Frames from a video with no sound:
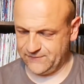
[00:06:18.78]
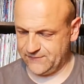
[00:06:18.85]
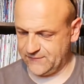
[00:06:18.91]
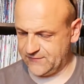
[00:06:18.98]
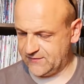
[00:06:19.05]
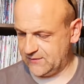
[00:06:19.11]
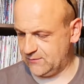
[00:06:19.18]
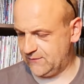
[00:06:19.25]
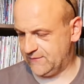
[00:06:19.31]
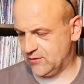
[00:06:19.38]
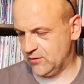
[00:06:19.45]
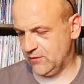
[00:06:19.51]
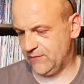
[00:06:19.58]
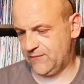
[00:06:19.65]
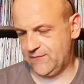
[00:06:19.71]
So we've
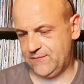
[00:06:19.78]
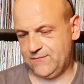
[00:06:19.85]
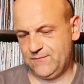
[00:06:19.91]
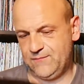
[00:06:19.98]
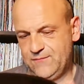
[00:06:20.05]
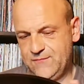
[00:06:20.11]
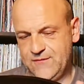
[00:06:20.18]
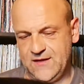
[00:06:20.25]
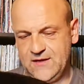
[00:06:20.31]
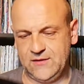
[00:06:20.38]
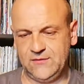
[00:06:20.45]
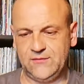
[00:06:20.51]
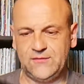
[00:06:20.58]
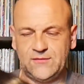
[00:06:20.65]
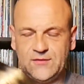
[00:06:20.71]
got
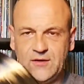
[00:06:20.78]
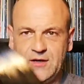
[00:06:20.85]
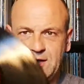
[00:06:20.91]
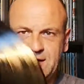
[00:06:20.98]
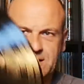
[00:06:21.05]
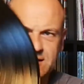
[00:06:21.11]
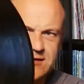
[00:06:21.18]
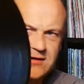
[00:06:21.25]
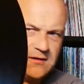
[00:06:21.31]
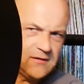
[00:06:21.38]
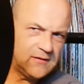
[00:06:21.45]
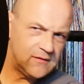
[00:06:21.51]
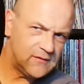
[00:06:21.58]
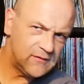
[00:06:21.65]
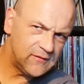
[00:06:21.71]
things like,
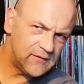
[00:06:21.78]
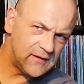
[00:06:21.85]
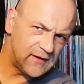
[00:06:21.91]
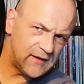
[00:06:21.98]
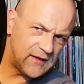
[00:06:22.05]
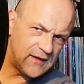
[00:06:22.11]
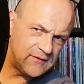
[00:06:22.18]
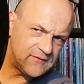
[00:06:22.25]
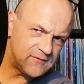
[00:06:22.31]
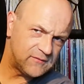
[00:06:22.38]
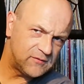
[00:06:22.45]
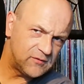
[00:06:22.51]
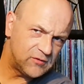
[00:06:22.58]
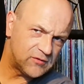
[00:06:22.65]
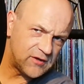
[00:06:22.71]
it
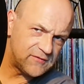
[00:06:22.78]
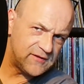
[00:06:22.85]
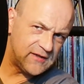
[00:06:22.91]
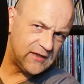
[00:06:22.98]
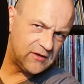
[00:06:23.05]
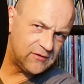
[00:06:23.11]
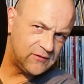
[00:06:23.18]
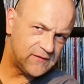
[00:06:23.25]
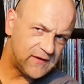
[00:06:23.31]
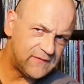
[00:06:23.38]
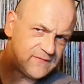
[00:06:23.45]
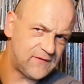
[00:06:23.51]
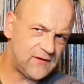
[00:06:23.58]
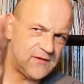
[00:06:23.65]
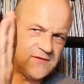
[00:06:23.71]
doesn't include their
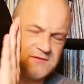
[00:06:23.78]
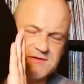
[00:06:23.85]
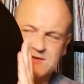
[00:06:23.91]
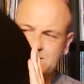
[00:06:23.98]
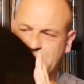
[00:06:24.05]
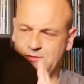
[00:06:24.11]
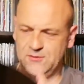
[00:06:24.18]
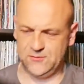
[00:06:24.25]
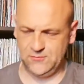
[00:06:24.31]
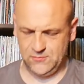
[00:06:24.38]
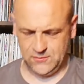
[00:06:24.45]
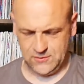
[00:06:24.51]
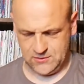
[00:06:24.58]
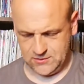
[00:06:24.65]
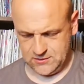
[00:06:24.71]
first 2
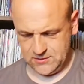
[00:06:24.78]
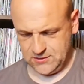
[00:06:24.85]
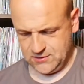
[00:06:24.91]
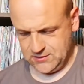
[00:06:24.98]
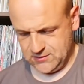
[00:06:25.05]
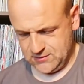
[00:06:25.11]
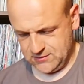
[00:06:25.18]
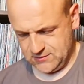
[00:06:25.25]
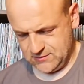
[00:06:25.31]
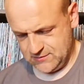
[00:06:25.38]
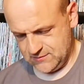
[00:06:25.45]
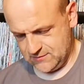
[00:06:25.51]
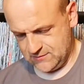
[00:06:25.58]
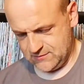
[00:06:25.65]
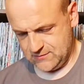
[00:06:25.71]

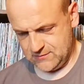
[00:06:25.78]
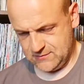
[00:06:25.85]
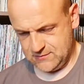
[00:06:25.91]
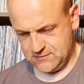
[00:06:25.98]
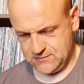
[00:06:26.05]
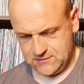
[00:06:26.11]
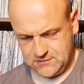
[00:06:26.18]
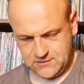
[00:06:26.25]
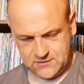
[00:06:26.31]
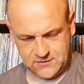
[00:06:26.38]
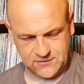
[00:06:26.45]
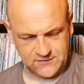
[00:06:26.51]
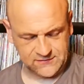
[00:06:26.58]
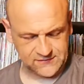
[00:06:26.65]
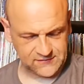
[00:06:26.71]

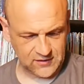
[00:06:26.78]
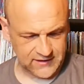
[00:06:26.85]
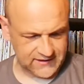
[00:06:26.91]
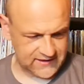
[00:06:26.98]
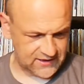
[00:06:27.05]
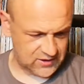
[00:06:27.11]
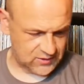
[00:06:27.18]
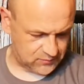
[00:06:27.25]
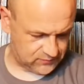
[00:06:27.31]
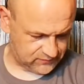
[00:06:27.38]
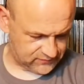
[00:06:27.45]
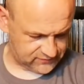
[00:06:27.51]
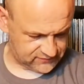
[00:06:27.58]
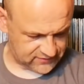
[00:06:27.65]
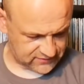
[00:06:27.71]
psych
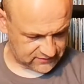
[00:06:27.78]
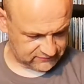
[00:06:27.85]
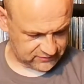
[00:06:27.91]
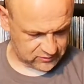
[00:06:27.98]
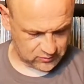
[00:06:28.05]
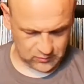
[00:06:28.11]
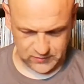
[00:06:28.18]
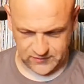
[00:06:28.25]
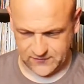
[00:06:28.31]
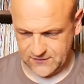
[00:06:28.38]
albums that they recorded.